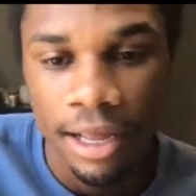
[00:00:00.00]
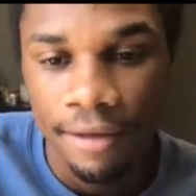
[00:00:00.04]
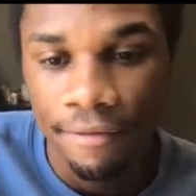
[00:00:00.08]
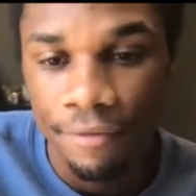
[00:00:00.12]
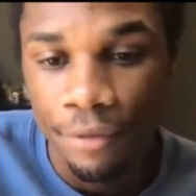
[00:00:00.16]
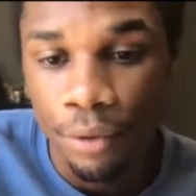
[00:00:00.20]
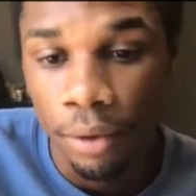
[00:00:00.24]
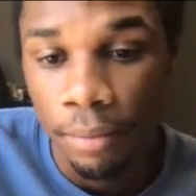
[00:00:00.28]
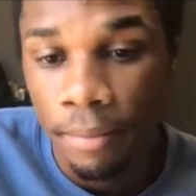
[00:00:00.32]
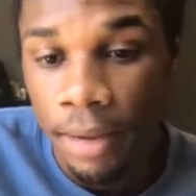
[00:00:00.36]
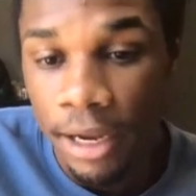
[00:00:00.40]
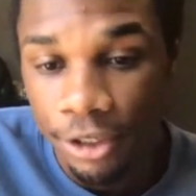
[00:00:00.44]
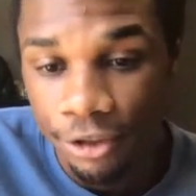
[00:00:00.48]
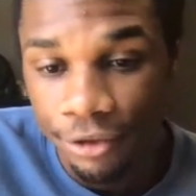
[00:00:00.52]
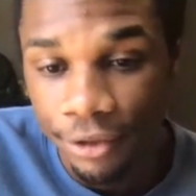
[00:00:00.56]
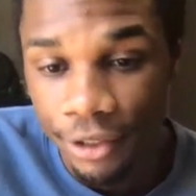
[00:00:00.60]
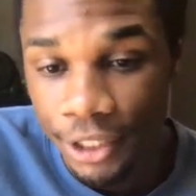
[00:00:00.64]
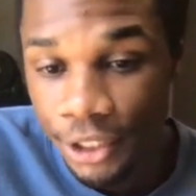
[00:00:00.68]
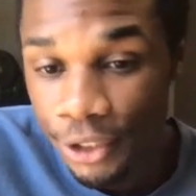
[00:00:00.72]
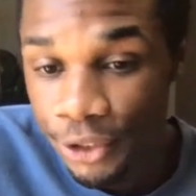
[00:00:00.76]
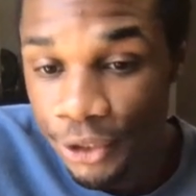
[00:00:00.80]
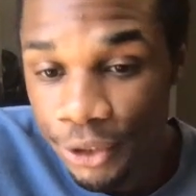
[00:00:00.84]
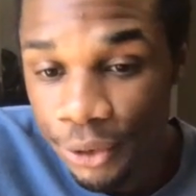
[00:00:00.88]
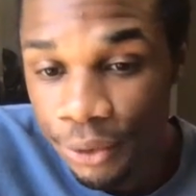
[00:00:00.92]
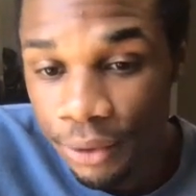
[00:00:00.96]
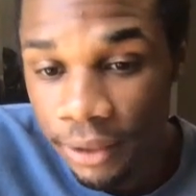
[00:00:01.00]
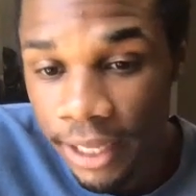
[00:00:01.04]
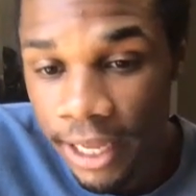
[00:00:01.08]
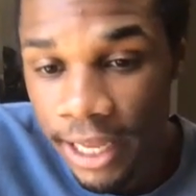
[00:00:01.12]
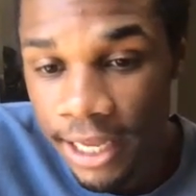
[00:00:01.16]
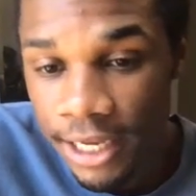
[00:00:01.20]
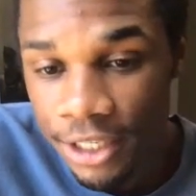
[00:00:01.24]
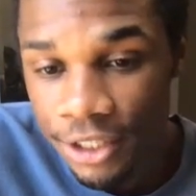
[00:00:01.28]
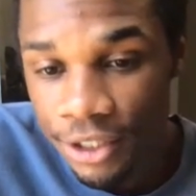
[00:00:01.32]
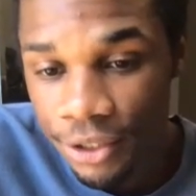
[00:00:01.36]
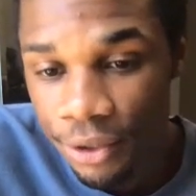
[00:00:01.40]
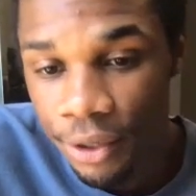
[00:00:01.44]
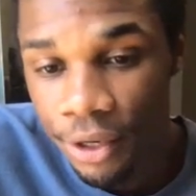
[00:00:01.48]
If you were measuring your
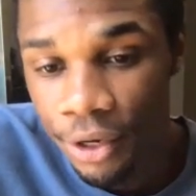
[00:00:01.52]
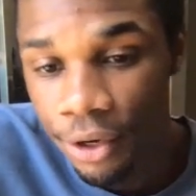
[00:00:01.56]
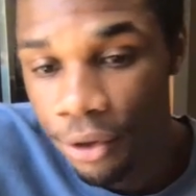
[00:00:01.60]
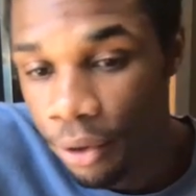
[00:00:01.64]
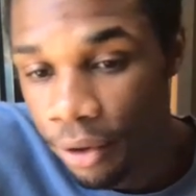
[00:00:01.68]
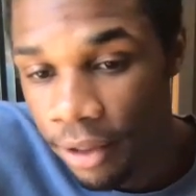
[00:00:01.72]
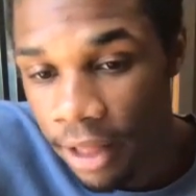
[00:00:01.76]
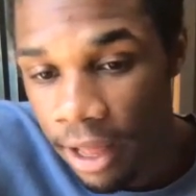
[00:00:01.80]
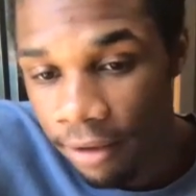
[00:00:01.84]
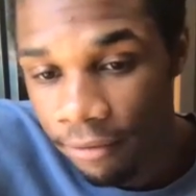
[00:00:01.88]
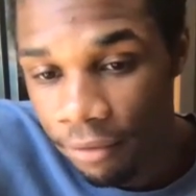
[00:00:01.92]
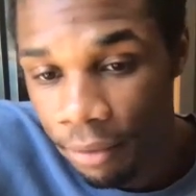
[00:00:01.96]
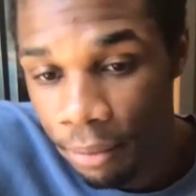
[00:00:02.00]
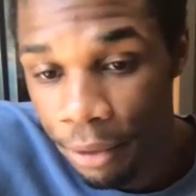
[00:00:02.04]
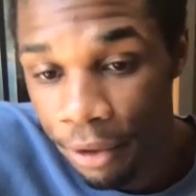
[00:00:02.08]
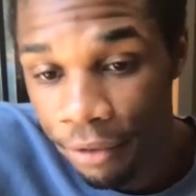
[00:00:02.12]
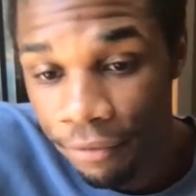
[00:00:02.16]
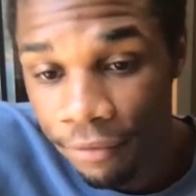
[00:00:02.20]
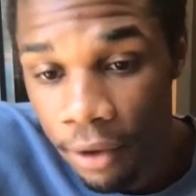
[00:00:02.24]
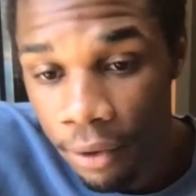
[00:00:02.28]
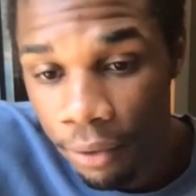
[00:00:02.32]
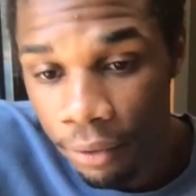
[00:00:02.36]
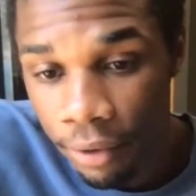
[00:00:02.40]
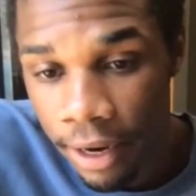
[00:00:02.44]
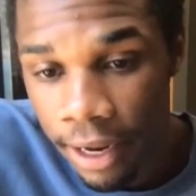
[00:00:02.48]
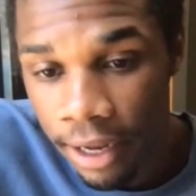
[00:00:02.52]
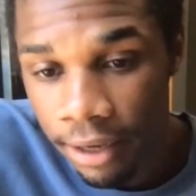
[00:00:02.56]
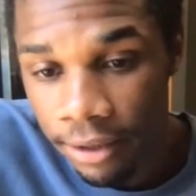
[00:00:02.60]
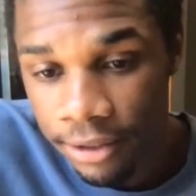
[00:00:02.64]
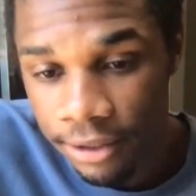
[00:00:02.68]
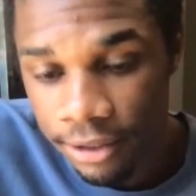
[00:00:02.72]
suitcase, you can do that from your phone now.